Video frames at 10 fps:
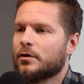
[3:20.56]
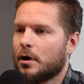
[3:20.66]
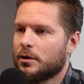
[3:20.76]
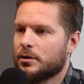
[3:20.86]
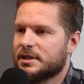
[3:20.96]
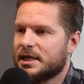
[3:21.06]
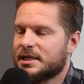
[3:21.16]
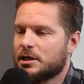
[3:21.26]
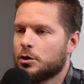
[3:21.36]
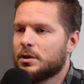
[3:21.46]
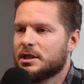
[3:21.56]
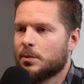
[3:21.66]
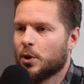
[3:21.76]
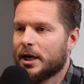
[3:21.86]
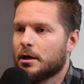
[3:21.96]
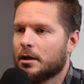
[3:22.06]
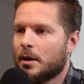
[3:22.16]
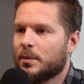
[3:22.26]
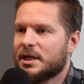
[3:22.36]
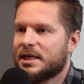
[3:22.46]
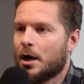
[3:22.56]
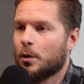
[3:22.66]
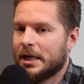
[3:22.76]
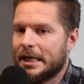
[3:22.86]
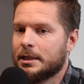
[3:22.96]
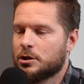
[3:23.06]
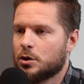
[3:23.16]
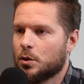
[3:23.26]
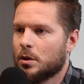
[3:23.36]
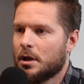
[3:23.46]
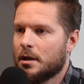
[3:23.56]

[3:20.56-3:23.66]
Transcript: for all those things, and you need to break your company down into